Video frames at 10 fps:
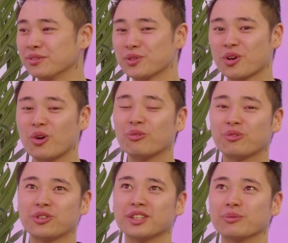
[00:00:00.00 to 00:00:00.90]
you're
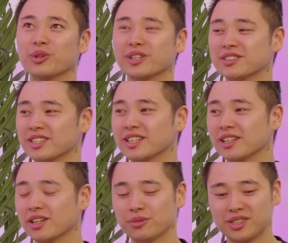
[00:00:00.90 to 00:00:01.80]
confident in what you're
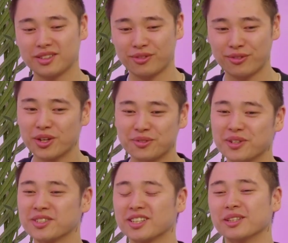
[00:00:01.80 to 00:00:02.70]
saying, obviously, the first
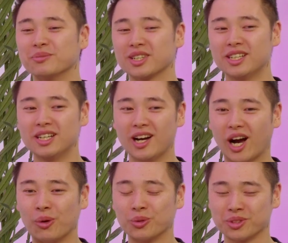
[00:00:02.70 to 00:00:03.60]
few times,
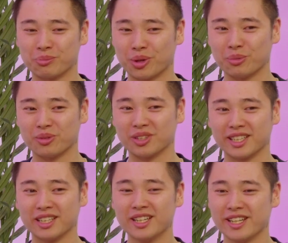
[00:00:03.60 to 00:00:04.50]
I wasn't
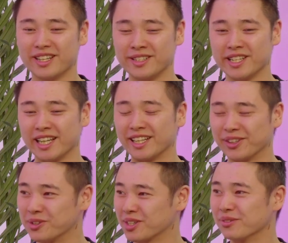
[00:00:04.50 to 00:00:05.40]
probably nailing
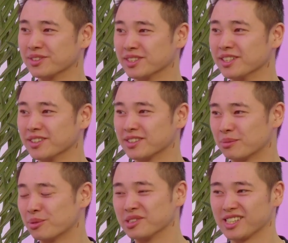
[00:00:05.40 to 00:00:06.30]
those conversations. I
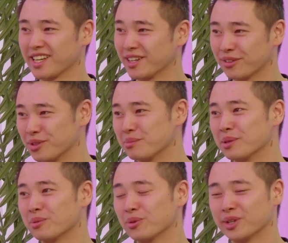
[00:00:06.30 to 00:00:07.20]
probably scared a few
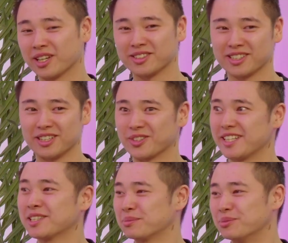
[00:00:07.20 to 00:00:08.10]
people away because they looked
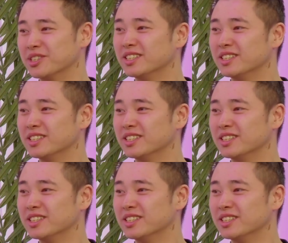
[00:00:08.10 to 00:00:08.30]
desperate.